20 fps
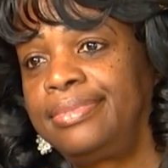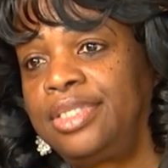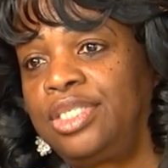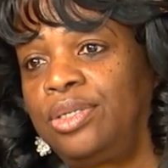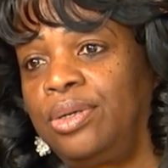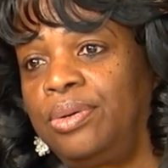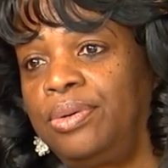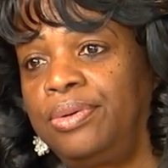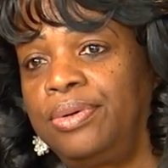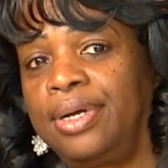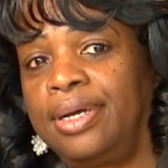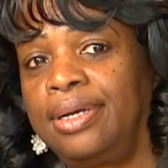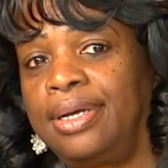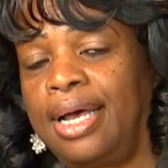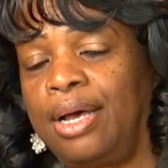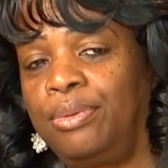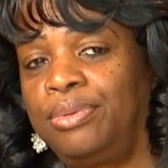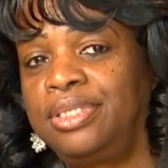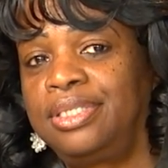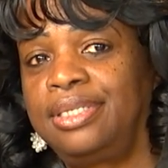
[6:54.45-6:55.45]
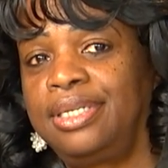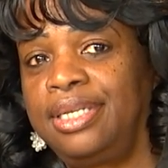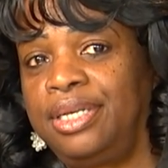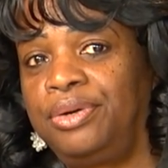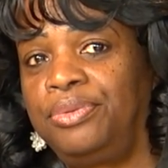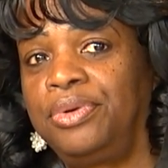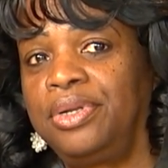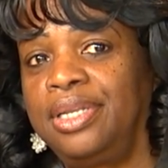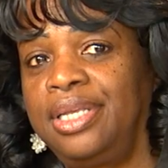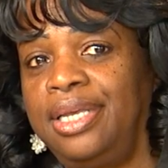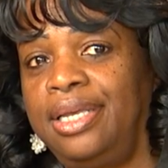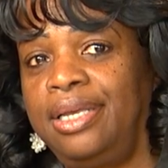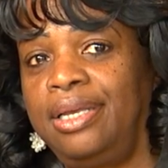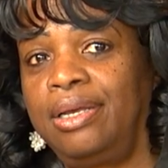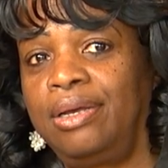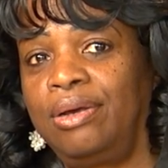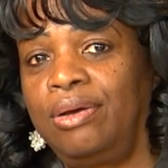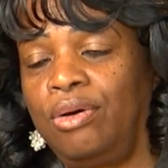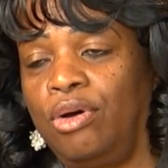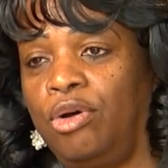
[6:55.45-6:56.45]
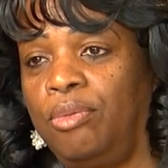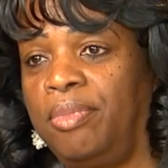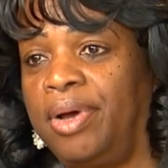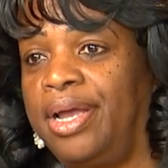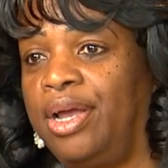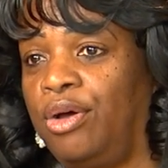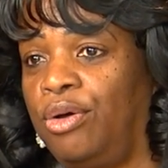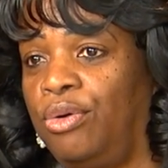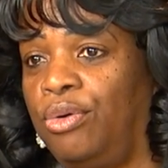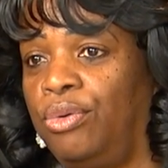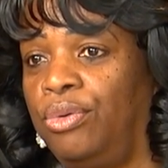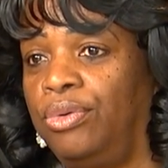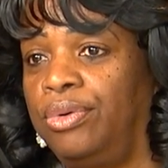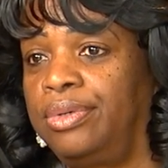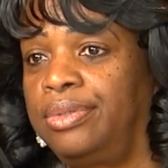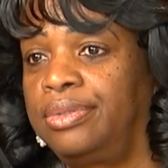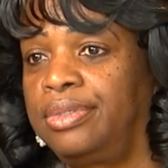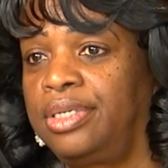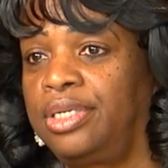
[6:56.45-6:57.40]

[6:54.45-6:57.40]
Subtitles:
So I was literally on my own,